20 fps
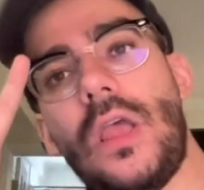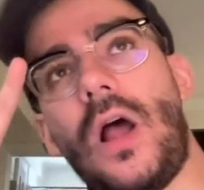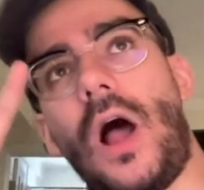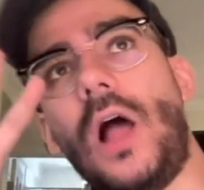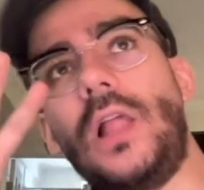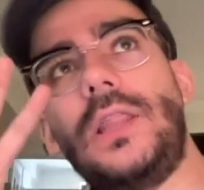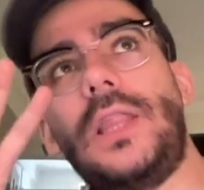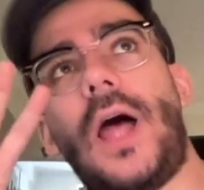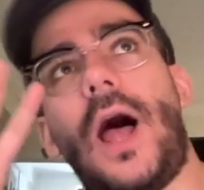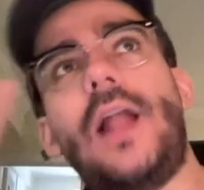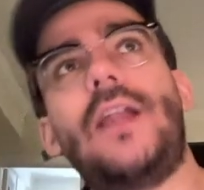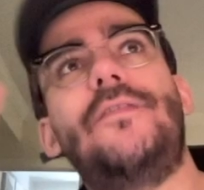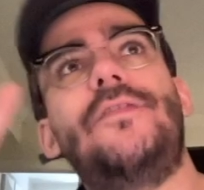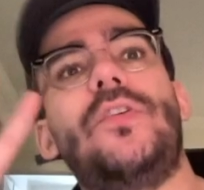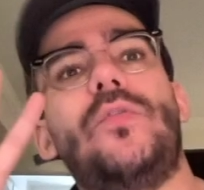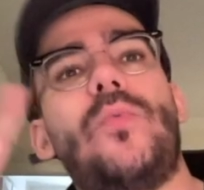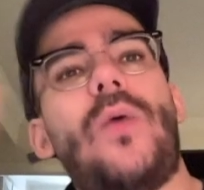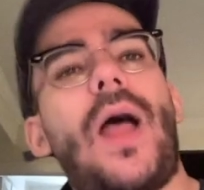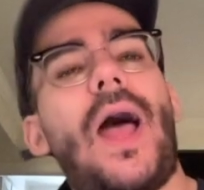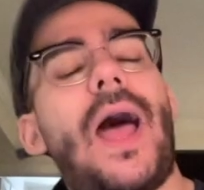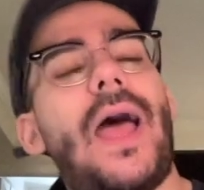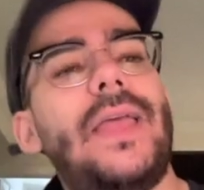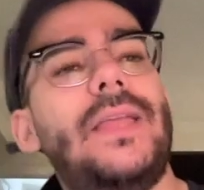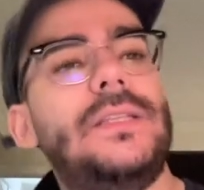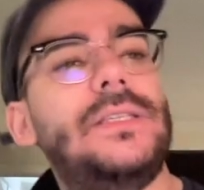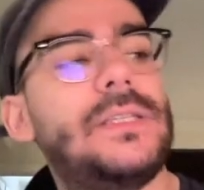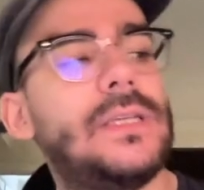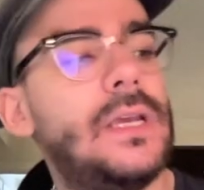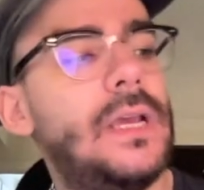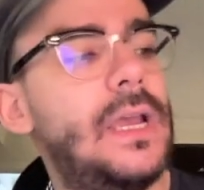a lot of the
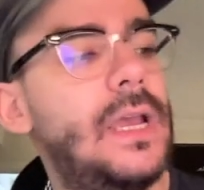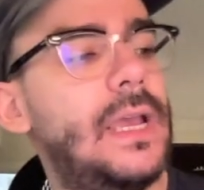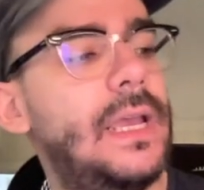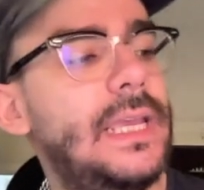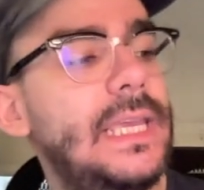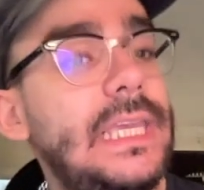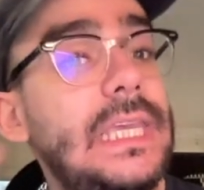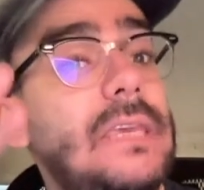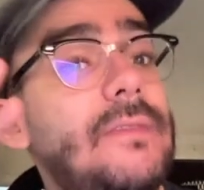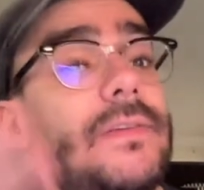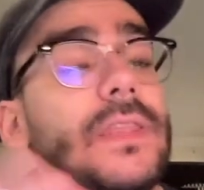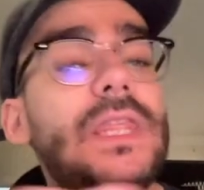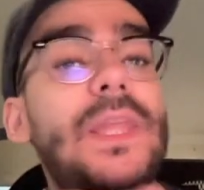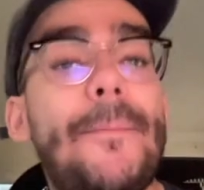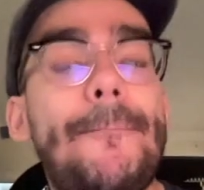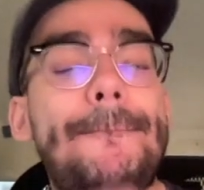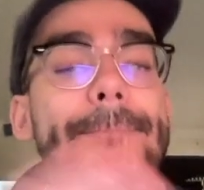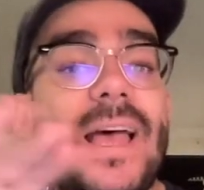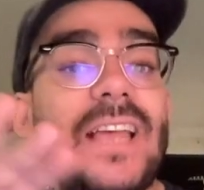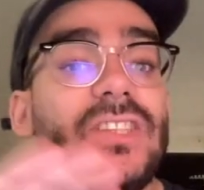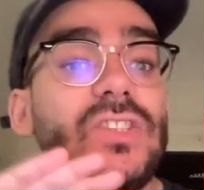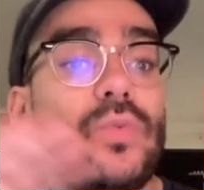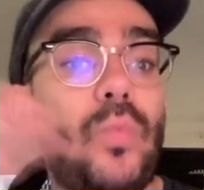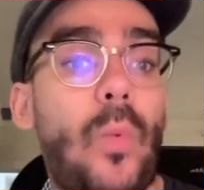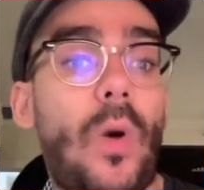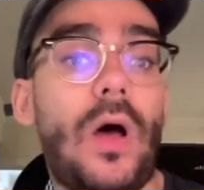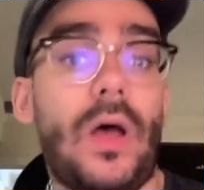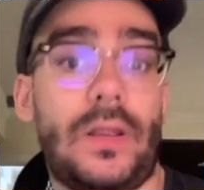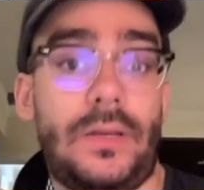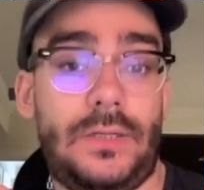rides, even the best
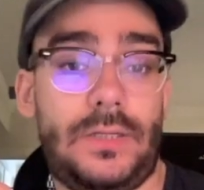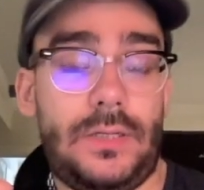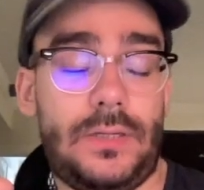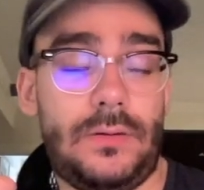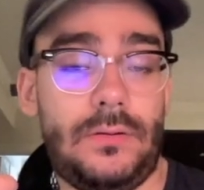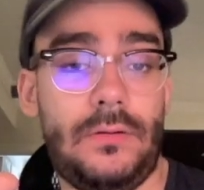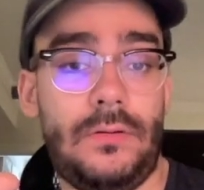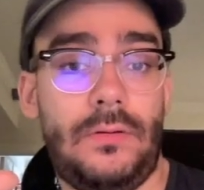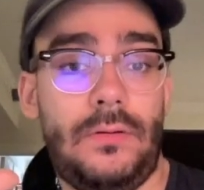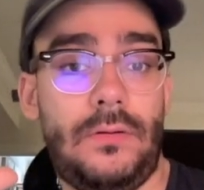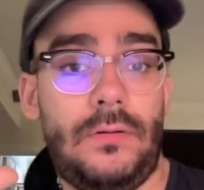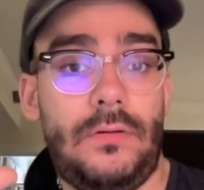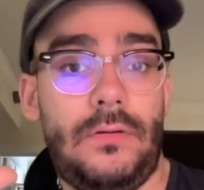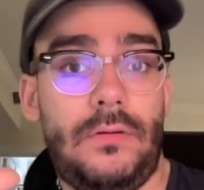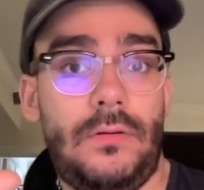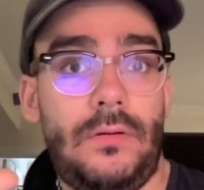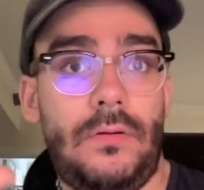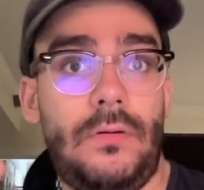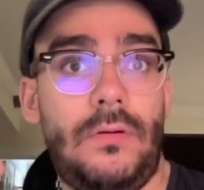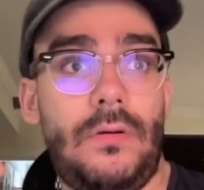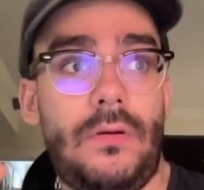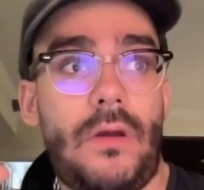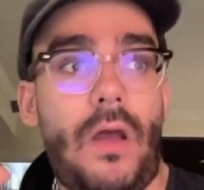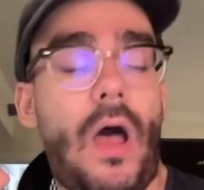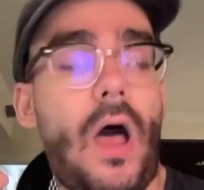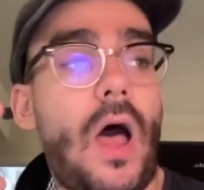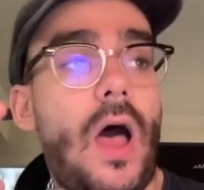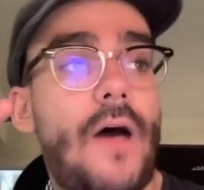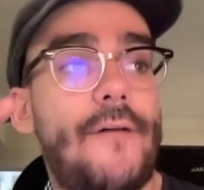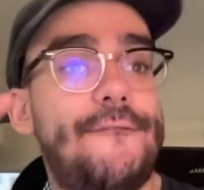ones,
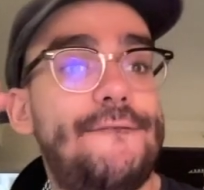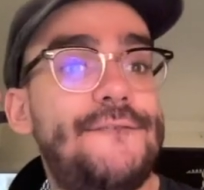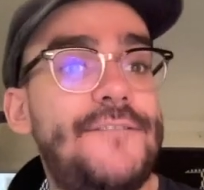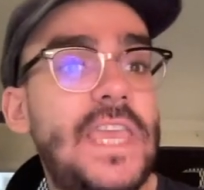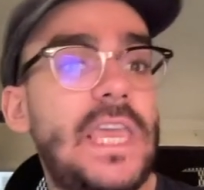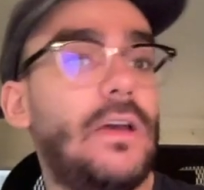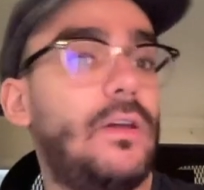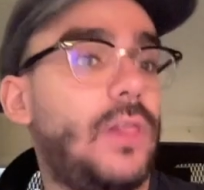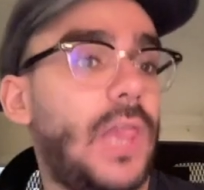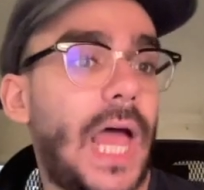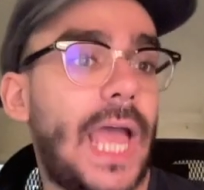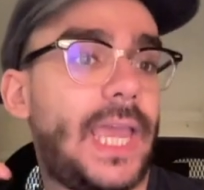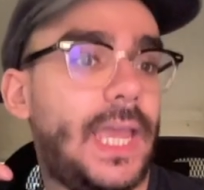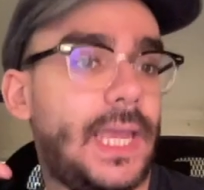feel like